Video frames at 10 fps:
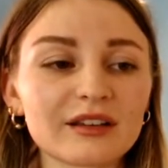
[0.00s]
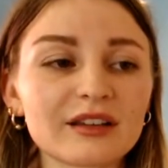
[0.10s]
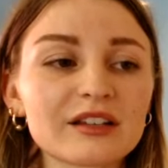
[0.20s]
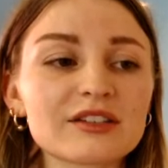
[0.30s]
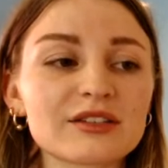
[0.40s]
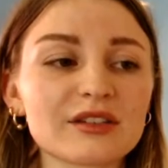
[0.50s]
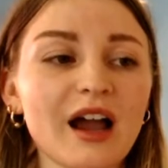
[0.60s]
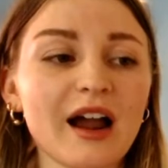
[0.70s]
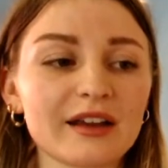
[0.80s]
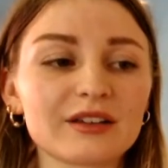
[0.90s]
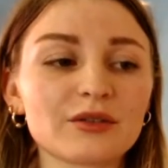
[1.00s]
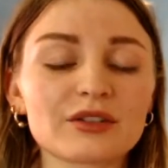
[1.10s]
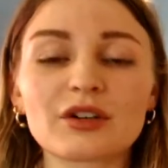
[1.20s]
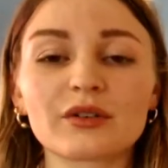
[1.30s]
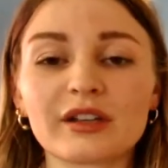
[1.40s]
this you
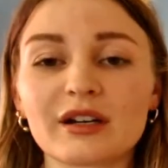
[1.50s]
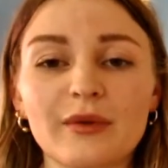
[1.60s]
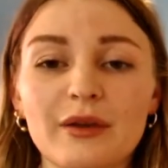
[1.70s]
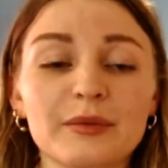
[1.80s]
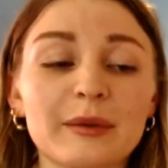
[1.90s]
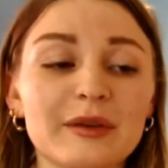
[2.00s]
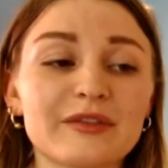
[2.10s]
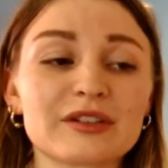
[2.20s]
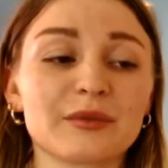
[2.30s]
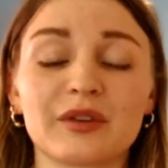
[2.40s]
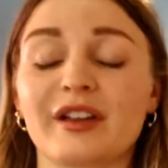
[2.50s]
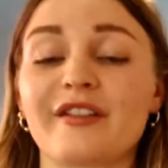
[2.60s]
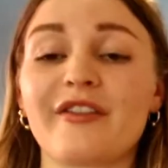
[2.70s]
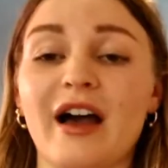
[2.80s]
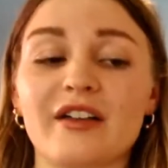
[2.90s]
could totally get away with maybe even something
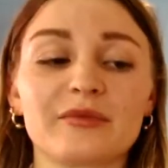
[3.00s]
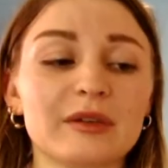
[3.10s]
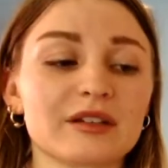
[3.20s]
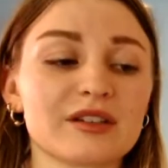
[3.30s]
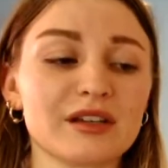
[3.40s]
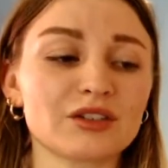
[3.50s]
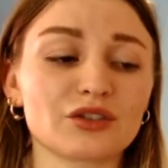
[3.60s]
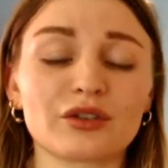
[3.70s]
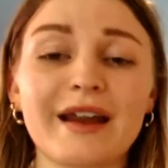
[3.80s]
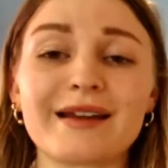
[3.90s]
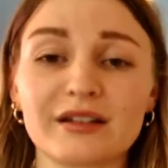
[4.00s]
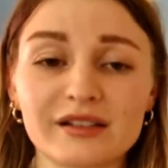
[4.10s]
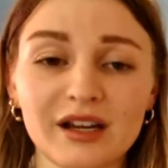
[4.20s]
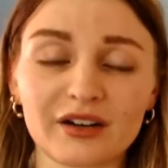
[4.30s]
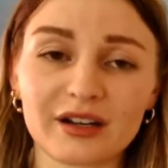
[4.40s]
like five because each grain
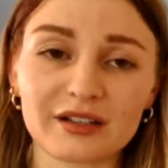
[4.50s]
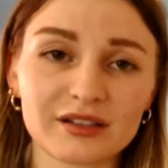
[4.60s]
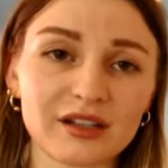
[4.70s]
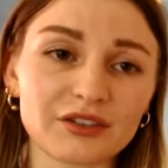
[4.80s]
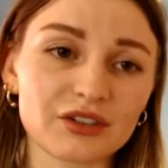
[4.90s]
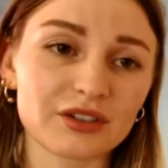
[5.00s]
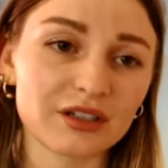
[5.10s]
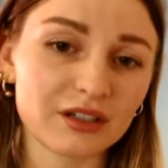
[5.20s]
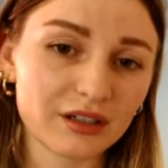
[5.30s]
is carrying such